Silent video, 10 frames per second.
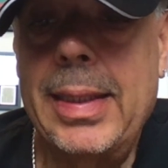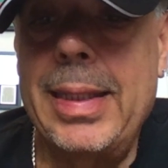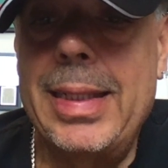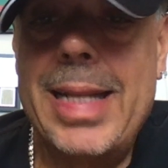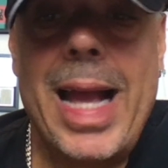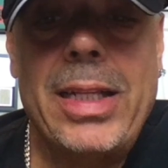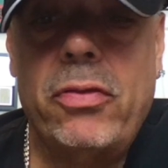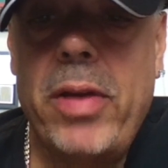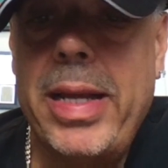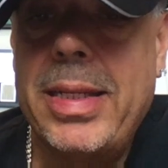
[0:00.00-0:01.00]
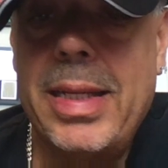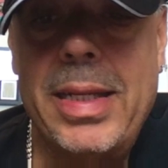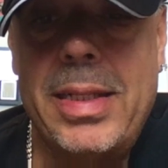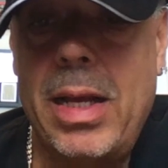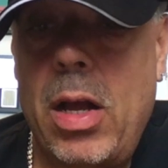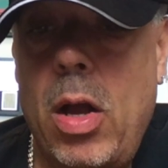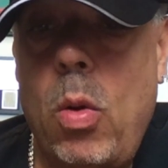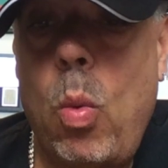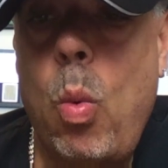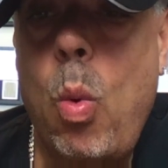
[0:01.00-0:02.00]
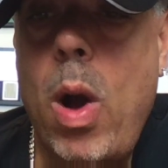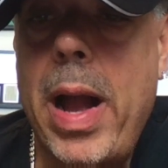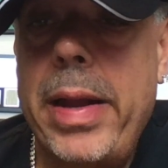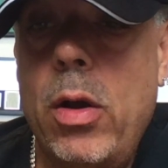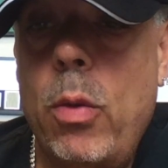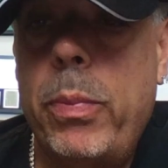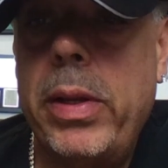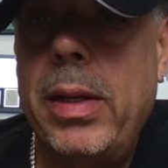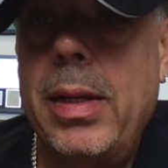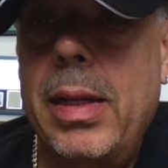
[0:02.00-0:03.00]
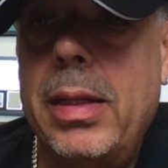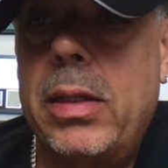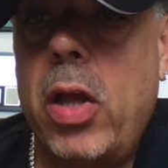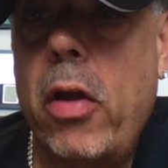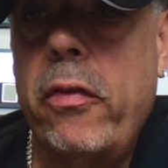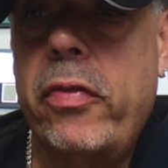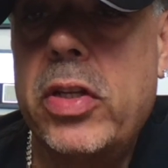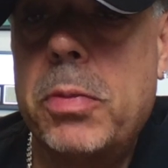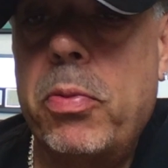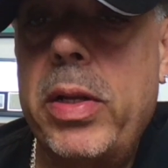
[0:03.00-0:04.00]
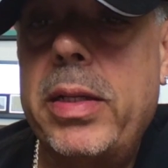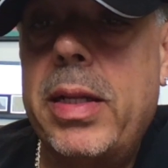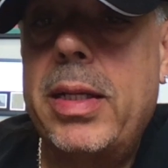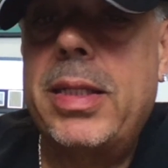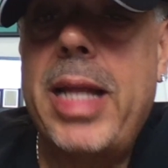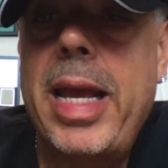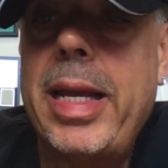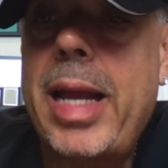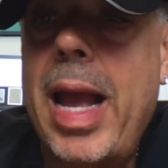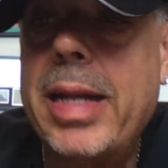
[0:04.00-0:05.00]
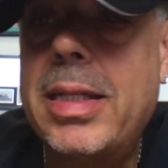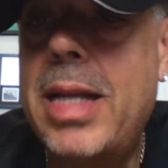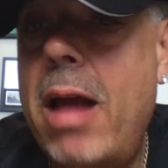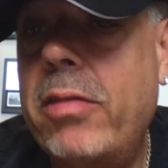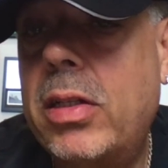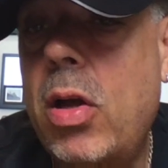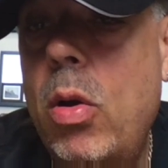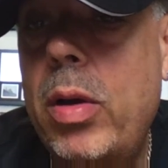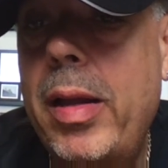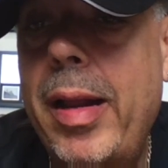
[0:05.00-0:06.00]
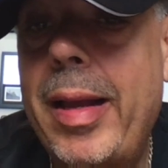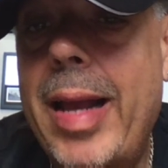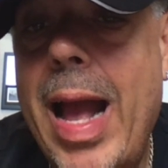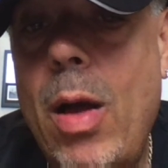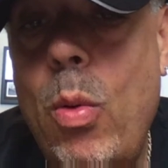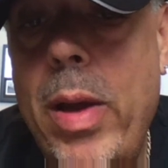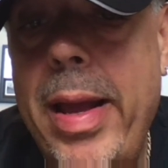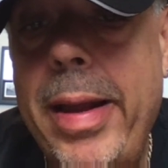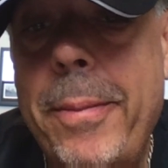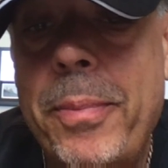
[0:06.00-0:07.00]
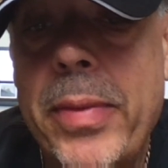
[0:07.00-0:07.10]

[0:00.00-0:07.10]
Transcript: Ninth race is a wide open turf sprint stake at Saratoga to Galway.